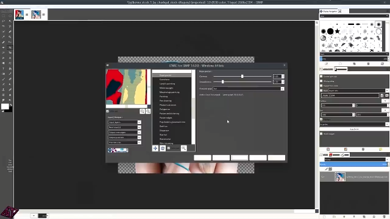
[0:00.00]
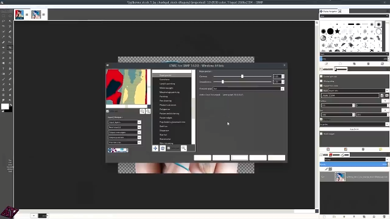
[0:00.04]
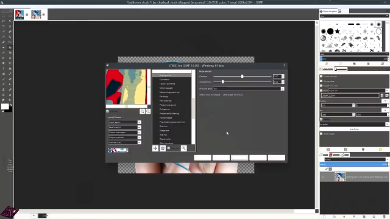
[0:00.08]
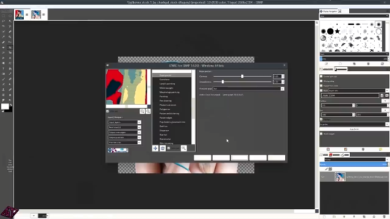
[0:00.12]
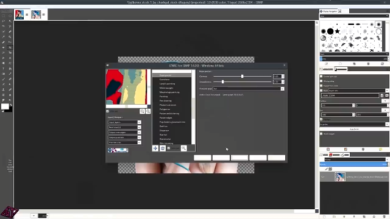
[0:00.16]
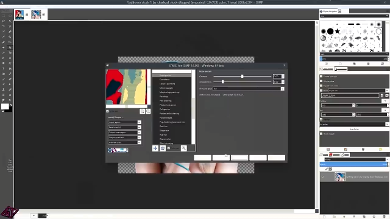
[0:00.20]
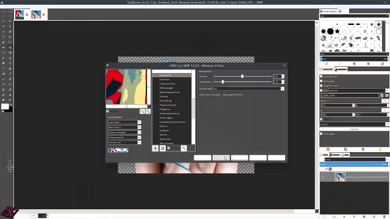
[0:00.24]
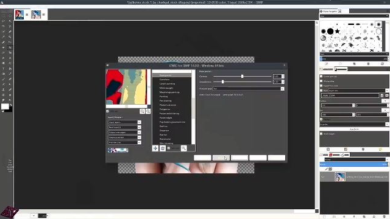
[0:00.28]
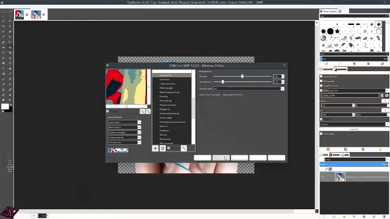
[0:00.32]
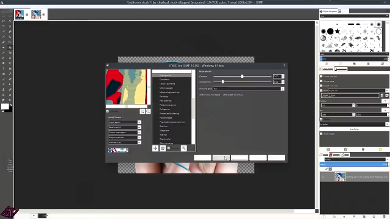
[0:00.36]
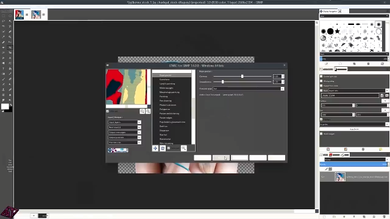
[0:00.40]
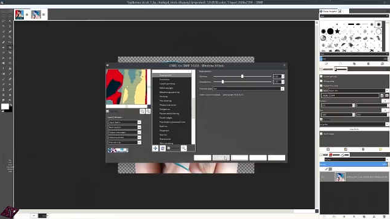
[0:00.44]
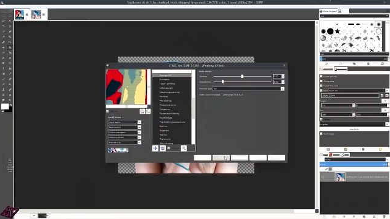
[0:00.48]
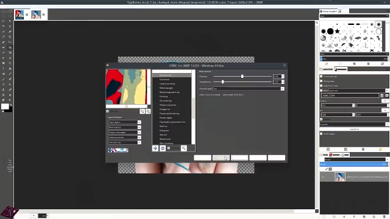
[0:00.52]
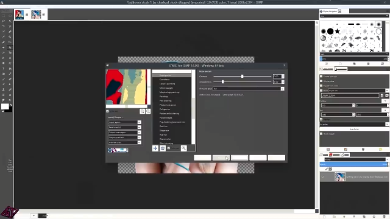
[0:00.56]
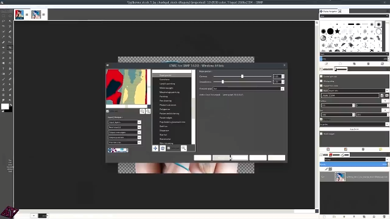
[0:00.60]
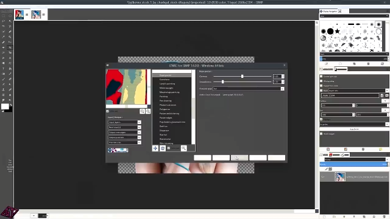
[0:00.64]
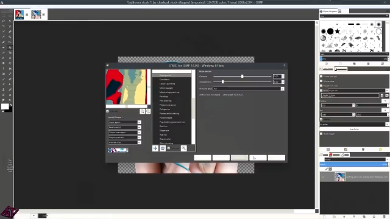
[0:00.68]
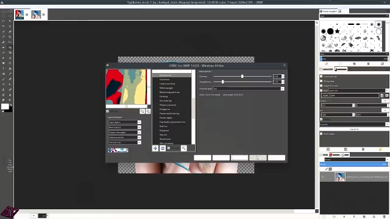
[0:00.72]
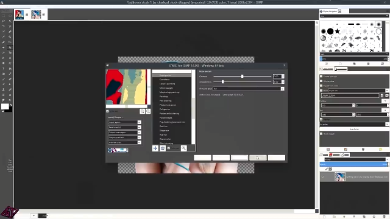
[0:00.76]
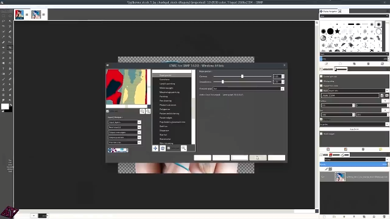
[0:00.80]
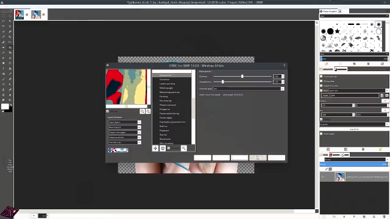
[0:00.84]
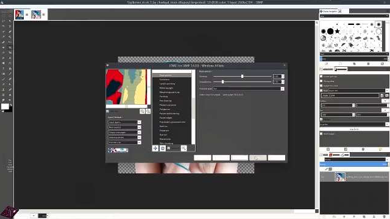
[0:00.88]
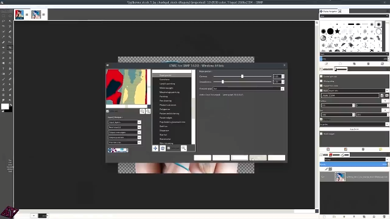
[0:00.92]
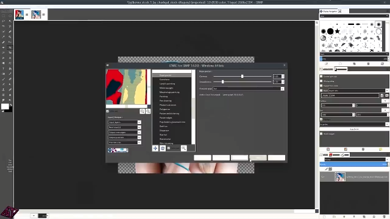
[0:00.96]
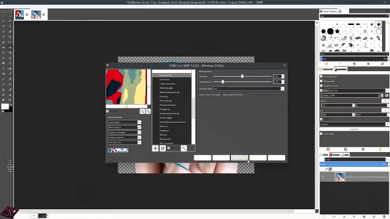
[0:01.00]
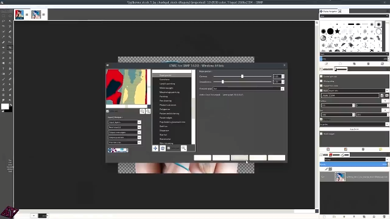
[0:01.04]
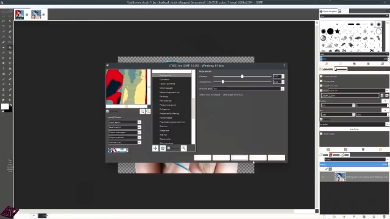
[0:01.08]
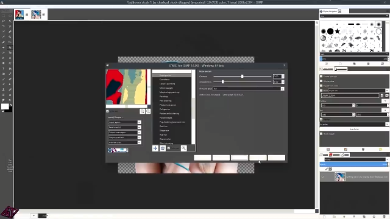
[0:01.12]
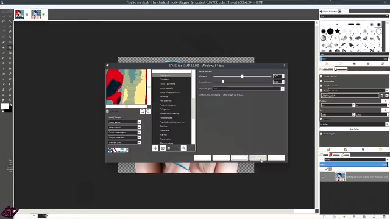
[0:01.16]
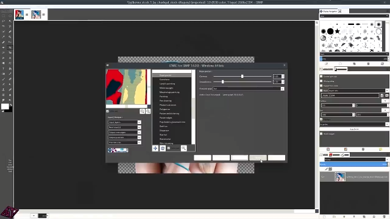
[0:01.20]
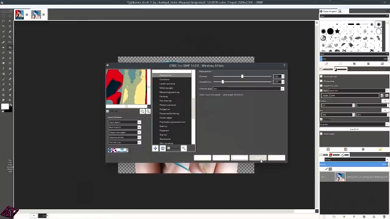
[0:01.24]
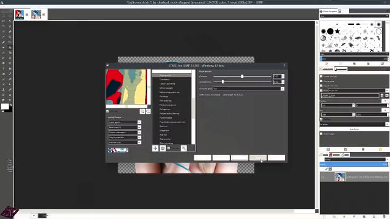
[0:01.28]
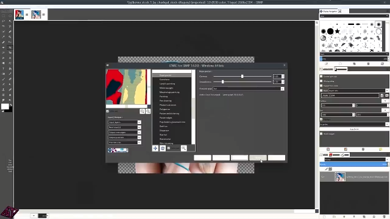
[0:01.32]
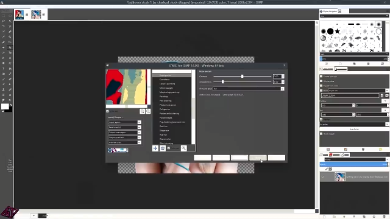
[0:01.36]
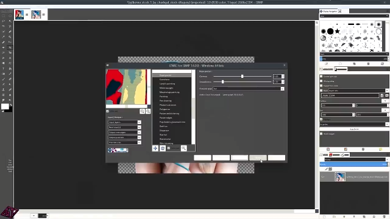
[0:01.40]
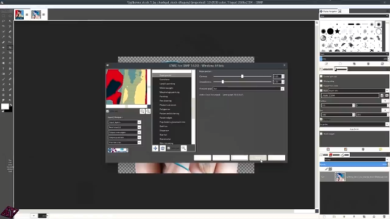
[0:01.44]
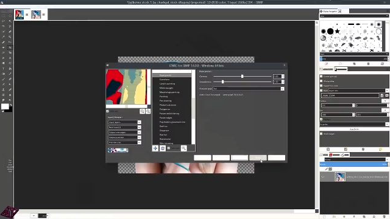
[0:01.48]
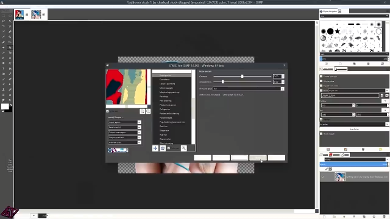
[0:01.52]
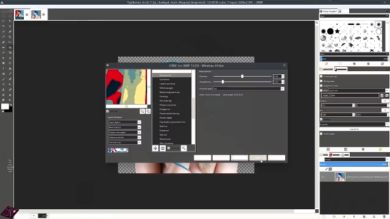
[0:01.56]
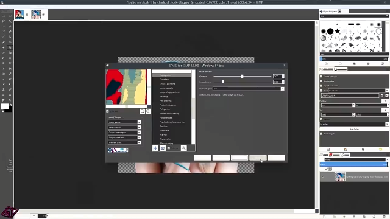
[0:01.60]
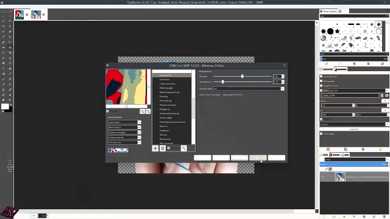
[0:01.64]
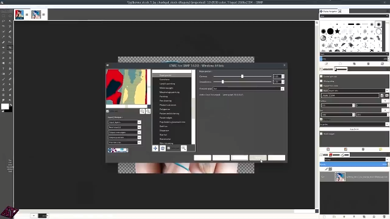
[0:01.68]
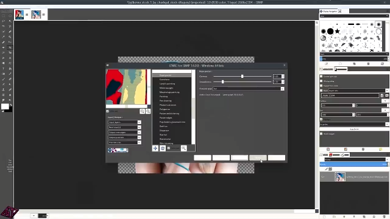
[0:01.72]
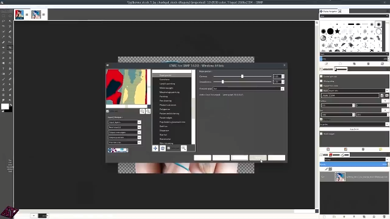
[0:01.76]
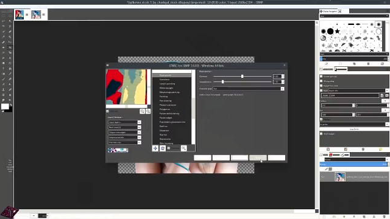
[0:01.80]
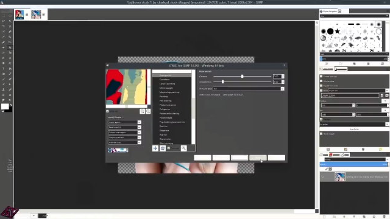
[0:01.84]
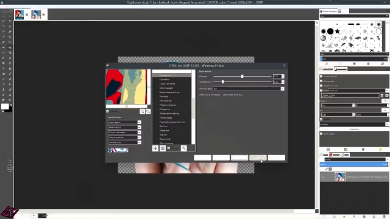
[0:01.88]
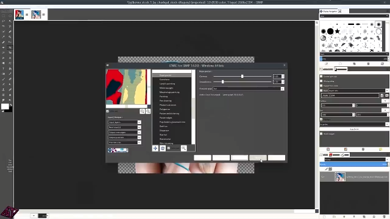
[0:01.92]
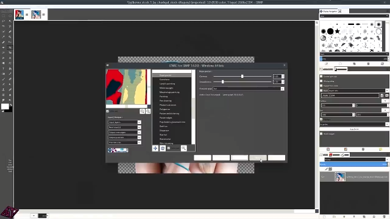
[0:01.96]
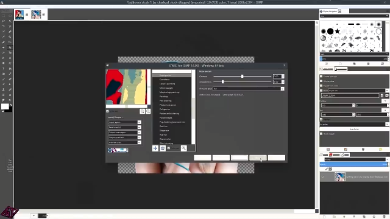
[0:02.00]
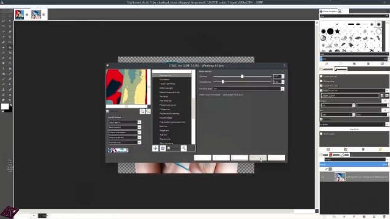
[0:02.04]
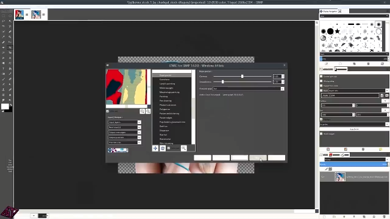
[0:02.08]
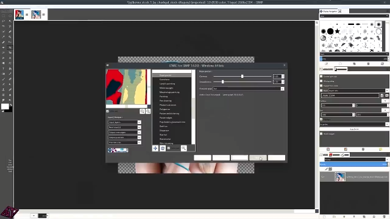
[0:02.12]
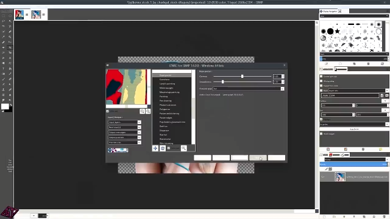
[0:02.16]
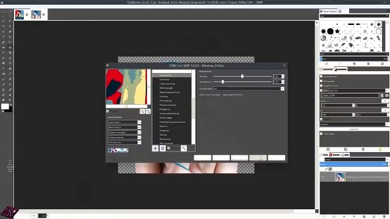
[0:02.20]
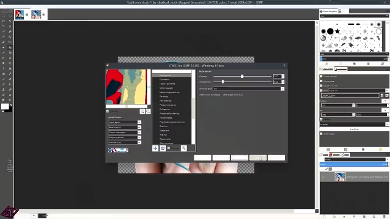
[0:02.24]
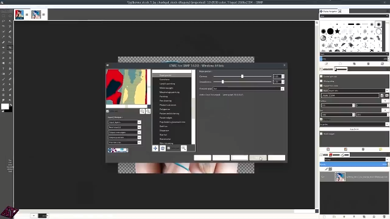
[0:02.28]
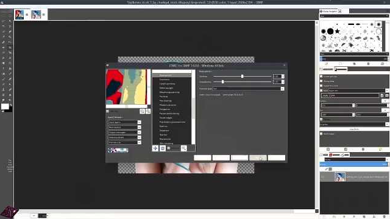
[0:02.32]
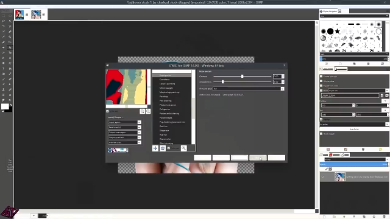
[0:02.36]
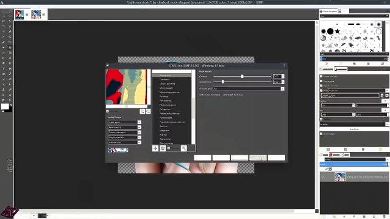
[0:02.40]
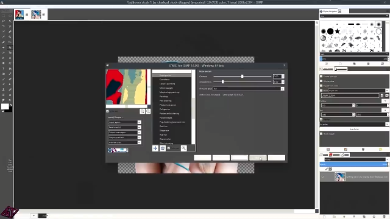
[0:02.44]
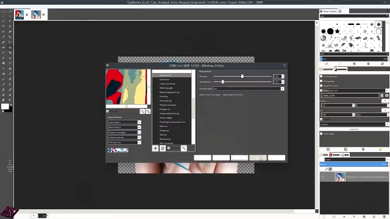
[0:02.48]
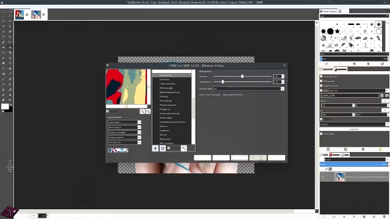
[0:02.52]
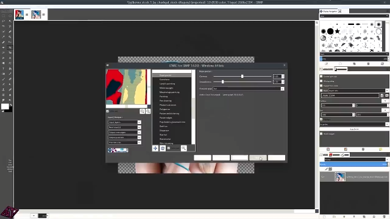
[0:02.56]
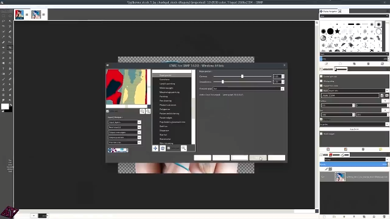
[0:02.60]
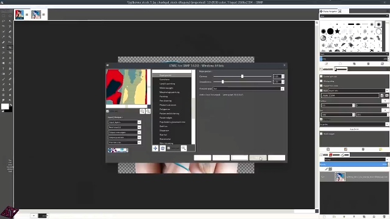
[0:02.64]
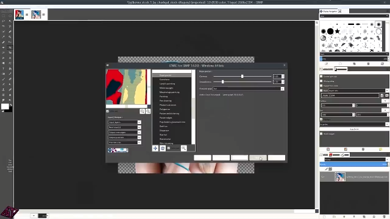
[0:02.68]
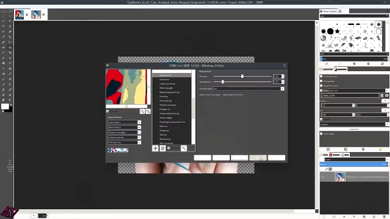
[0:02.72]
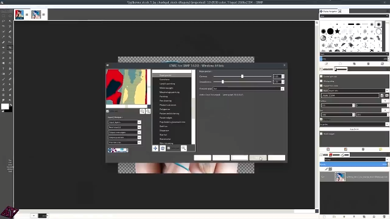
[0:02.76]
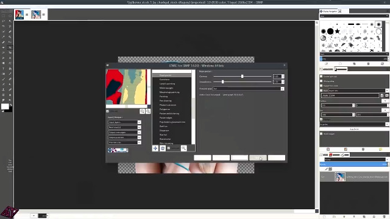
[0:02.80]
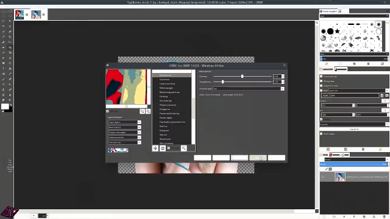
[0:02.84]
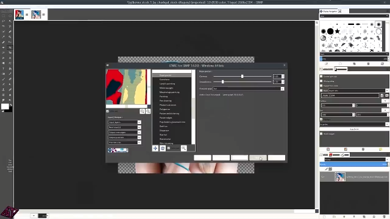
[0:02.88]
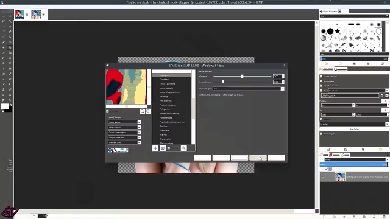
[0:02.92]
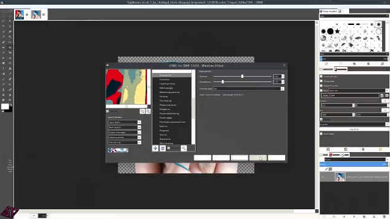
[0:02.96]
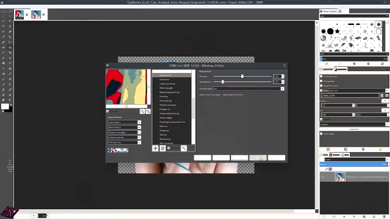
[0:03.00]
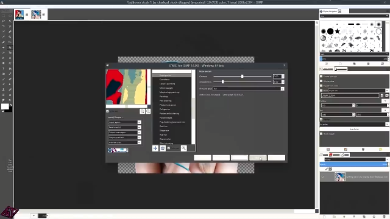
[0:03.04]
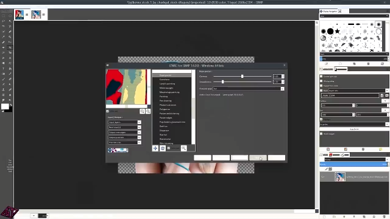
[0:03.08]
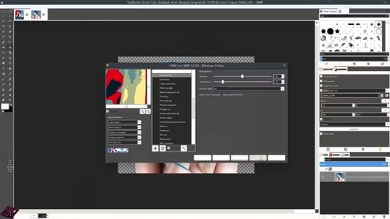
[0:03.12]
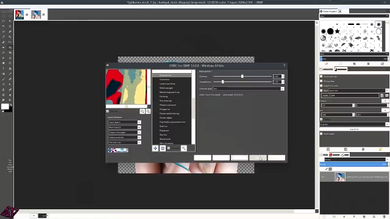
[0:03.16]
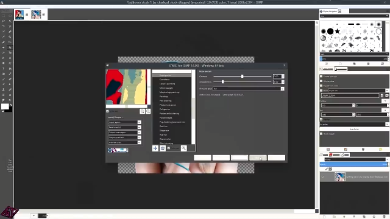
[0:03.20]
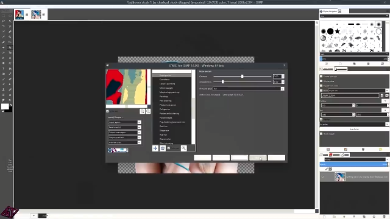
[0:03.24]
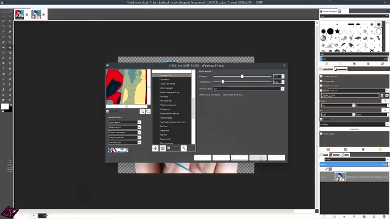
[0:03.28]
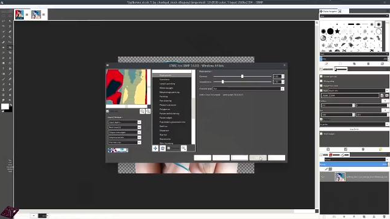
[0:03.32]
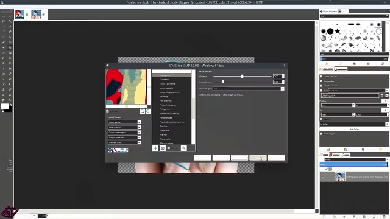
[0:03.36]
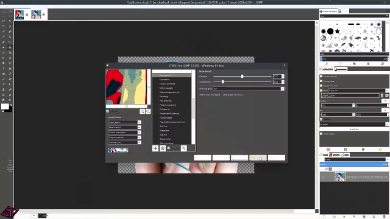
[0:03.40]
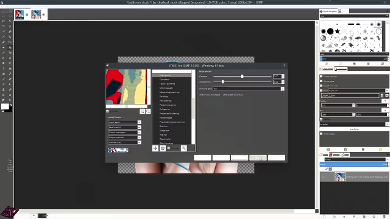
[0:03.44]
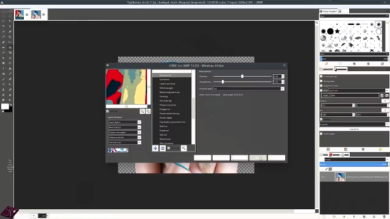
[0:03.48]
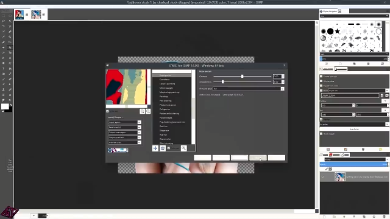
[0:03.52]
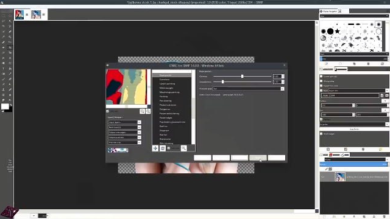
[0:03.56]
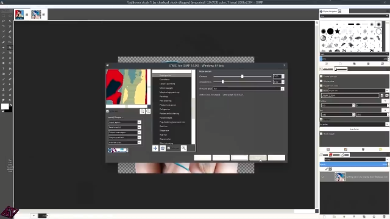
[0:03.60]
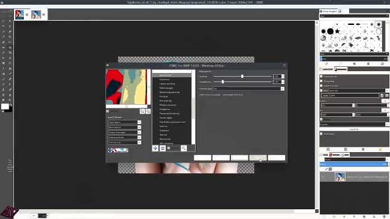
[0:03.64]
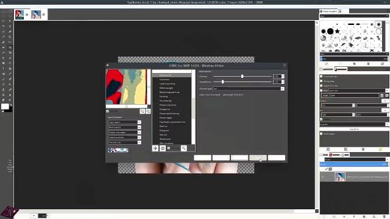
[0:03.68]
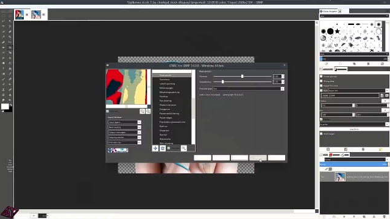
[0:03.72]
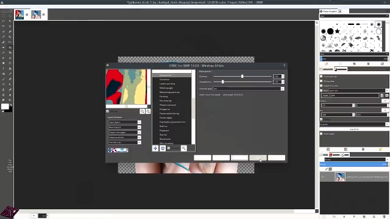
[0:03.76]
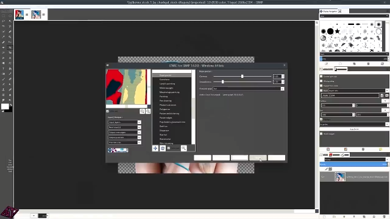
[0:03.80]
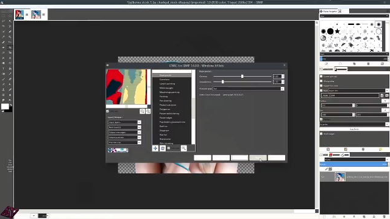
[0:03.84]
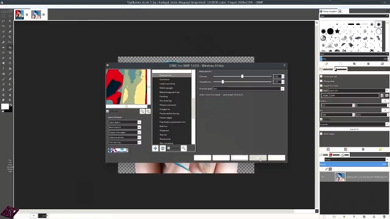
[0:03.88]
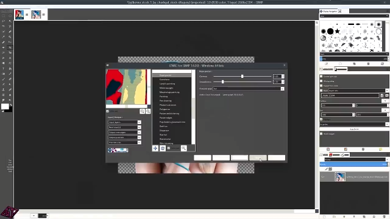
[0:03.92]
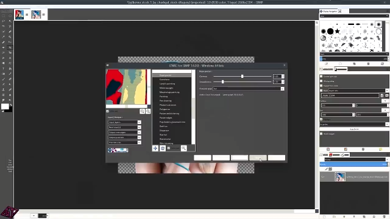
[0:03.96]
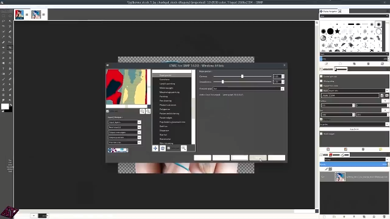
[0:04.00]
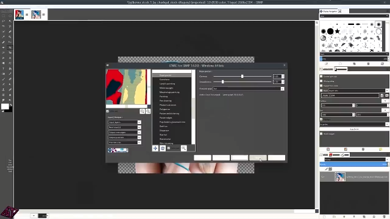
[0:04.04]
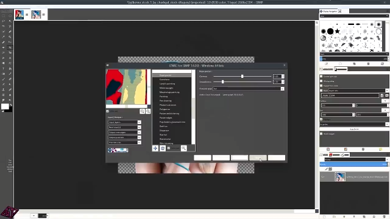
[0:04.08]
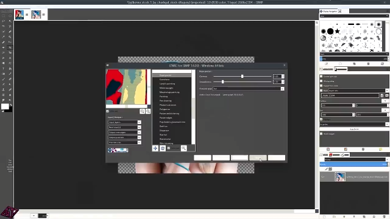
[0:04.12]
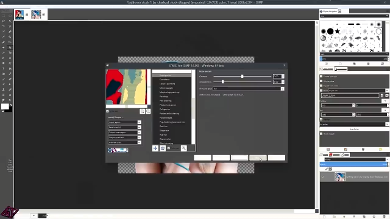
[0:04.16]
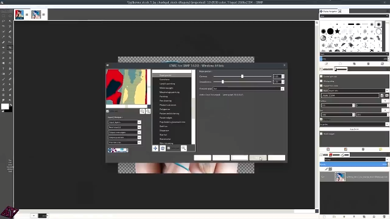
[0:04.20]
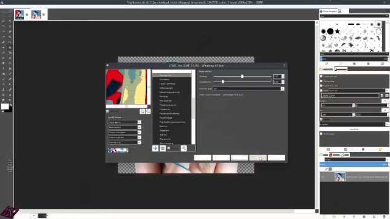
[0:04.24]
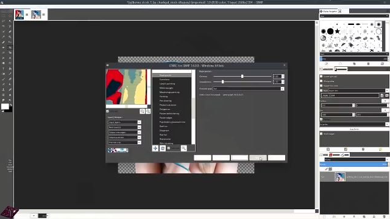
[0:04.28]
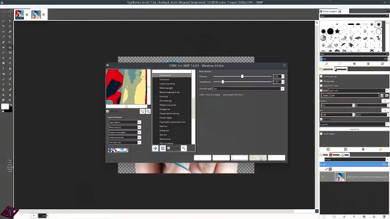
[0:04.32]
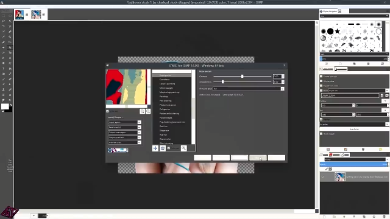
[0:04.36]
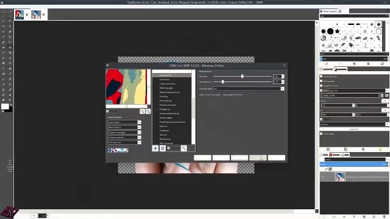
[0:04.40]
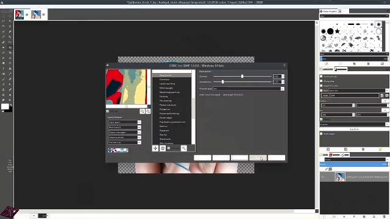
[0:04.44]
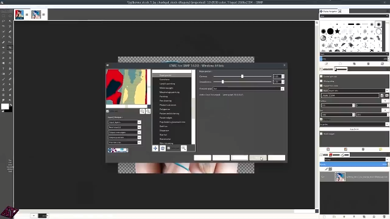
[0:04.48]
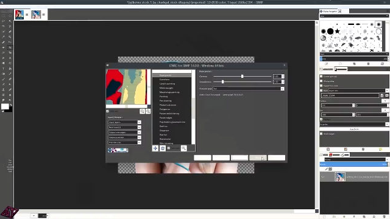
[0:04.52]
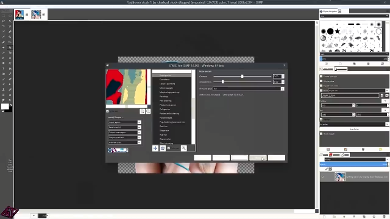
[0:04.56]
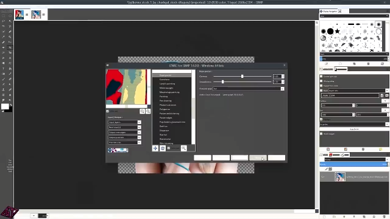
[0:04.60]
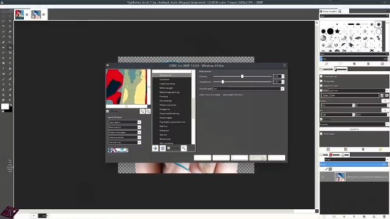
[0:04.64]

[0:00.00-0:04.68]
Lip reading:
Nobody's mouth can be seen.